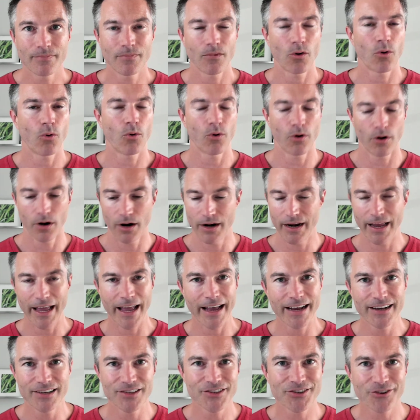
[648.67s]
or an
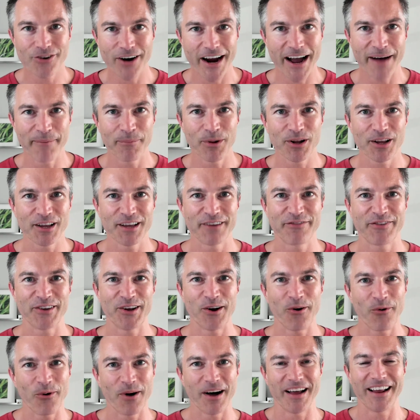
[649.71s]
egg scramble. If
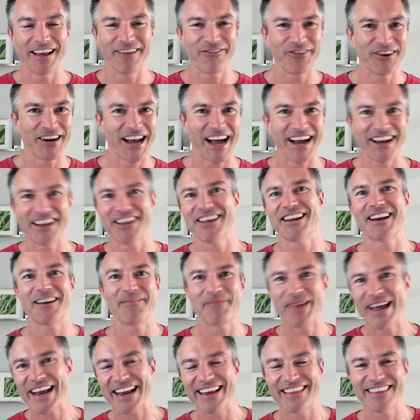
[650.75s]
you're not good at
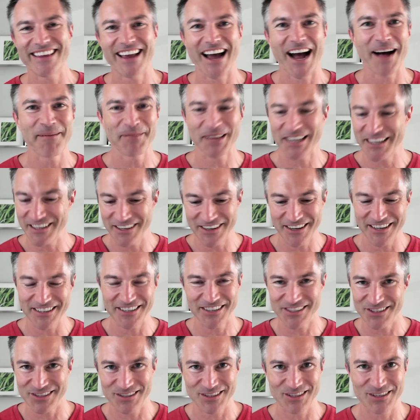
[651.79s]
making the omelet, you can
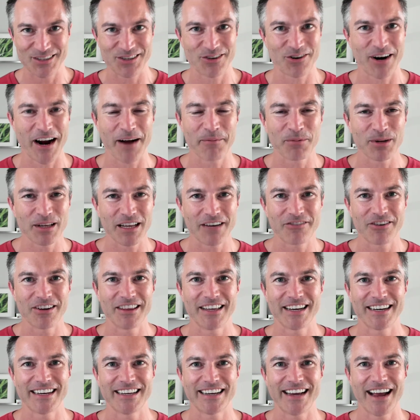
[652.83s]
just scramble
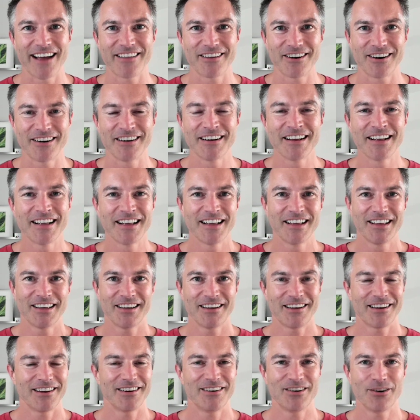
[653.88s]
everything together. You
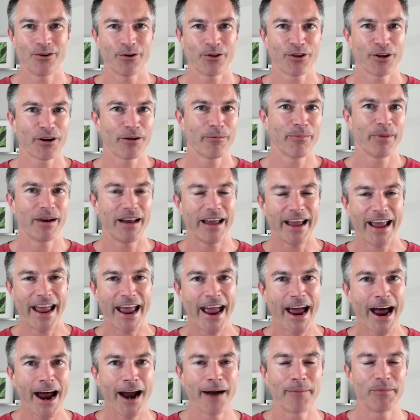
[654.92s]
could do a little bit of
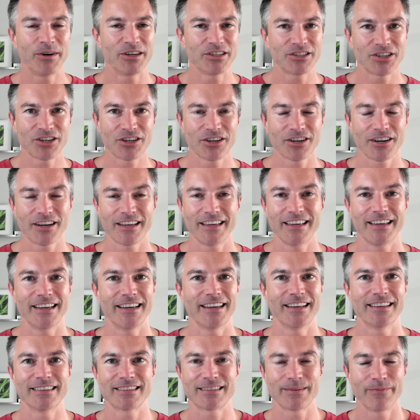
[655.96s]
ham or turkey
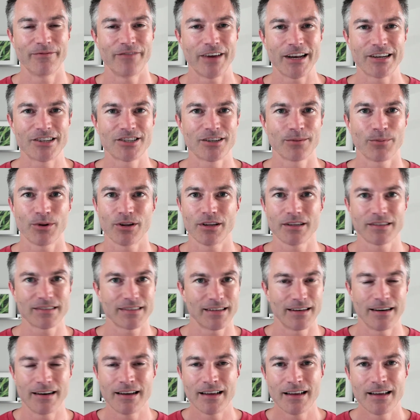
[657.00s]
and some vegetables
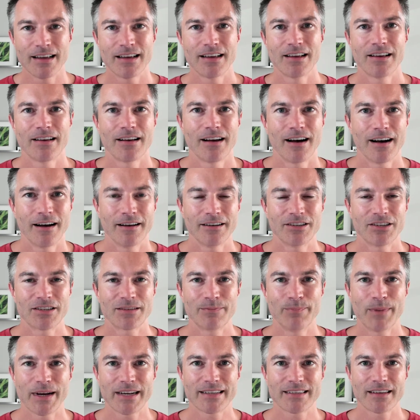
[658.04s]
and just
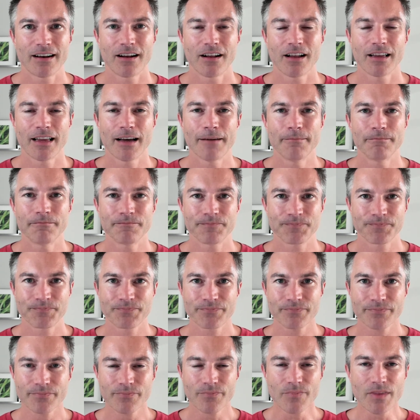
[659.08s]
mix it all up,
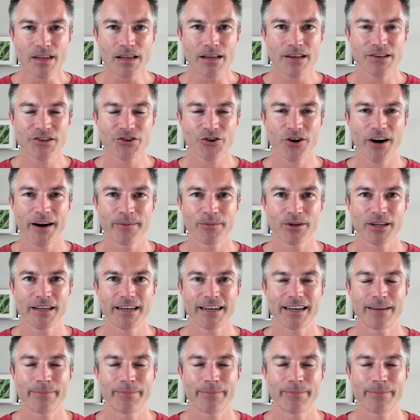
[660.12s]
scramble it in a